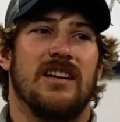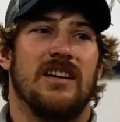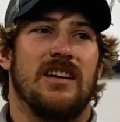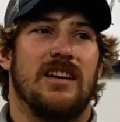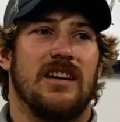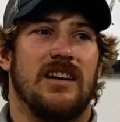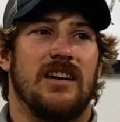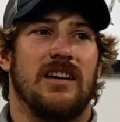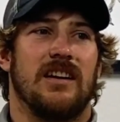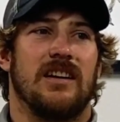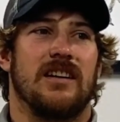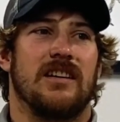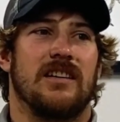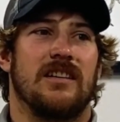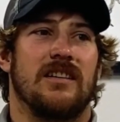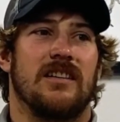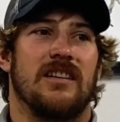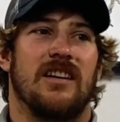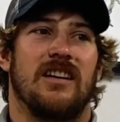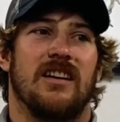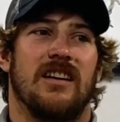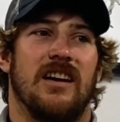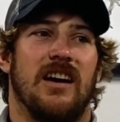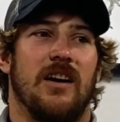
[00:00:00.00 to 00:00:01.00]

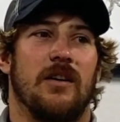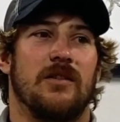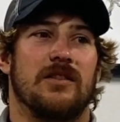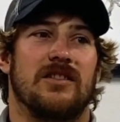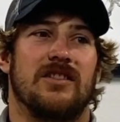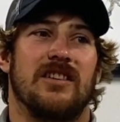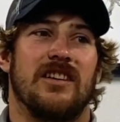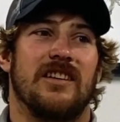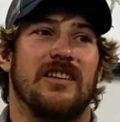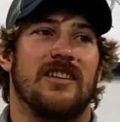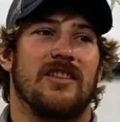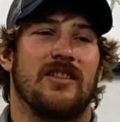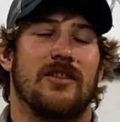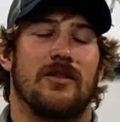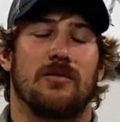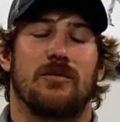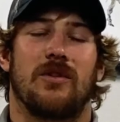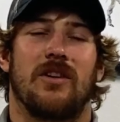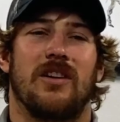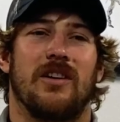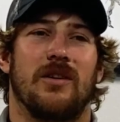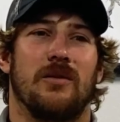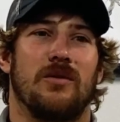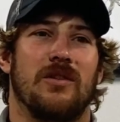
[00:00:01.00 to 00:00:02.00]
and I would say this is
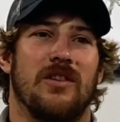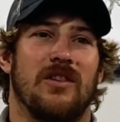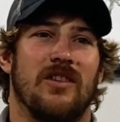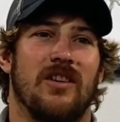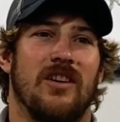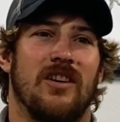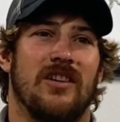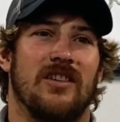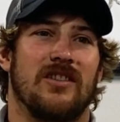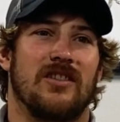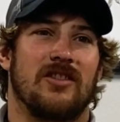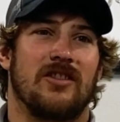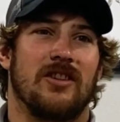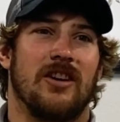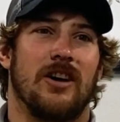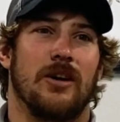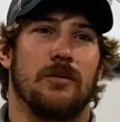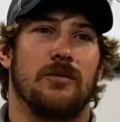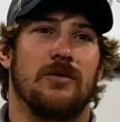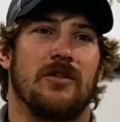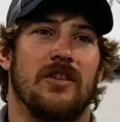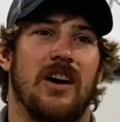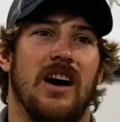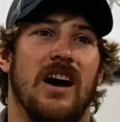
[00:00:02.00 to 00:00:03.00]
probably one of the hardest
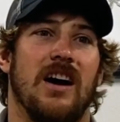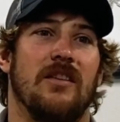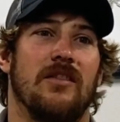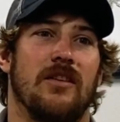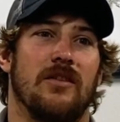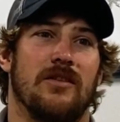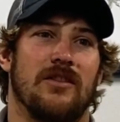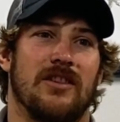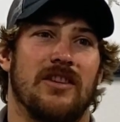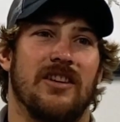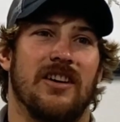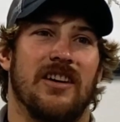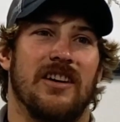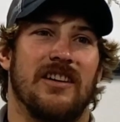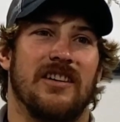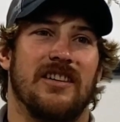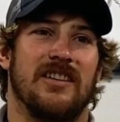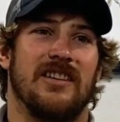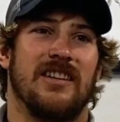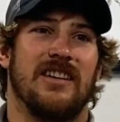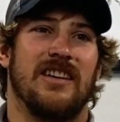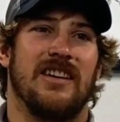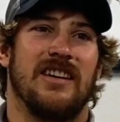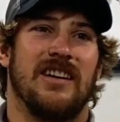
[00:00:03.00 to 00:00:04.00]
jobs I've ever done.
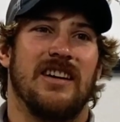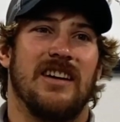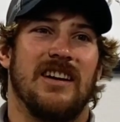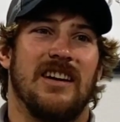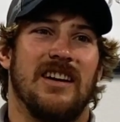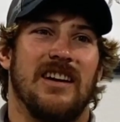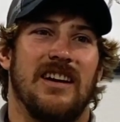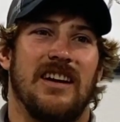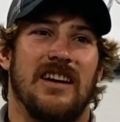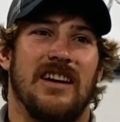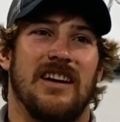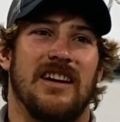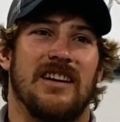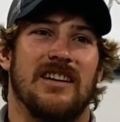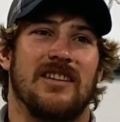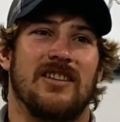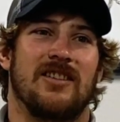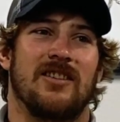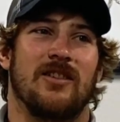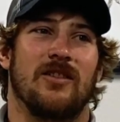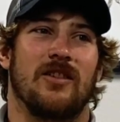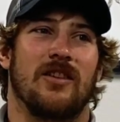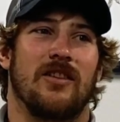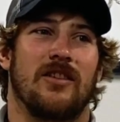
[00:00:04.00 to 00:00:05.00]
And
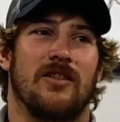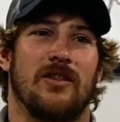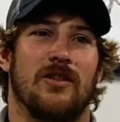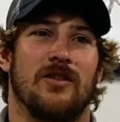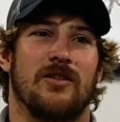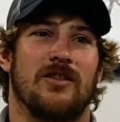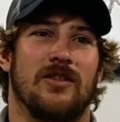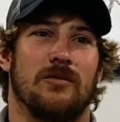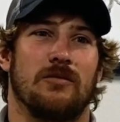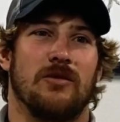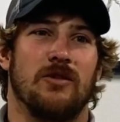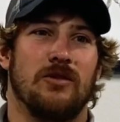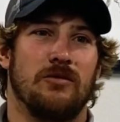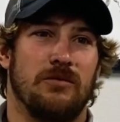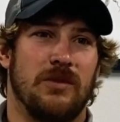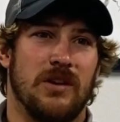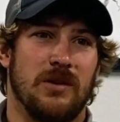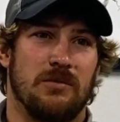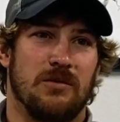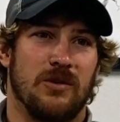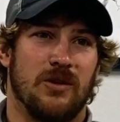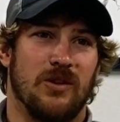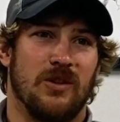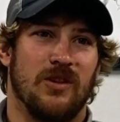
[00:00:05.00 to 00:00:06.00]
so to throw some new
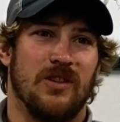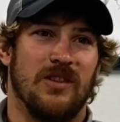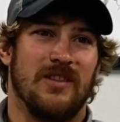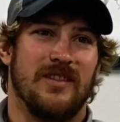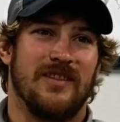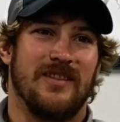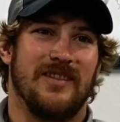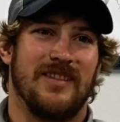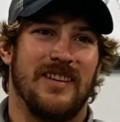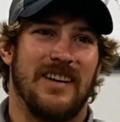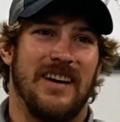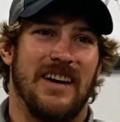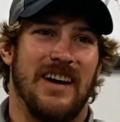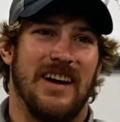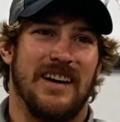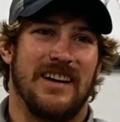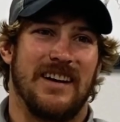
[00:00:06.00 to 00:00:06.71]
people at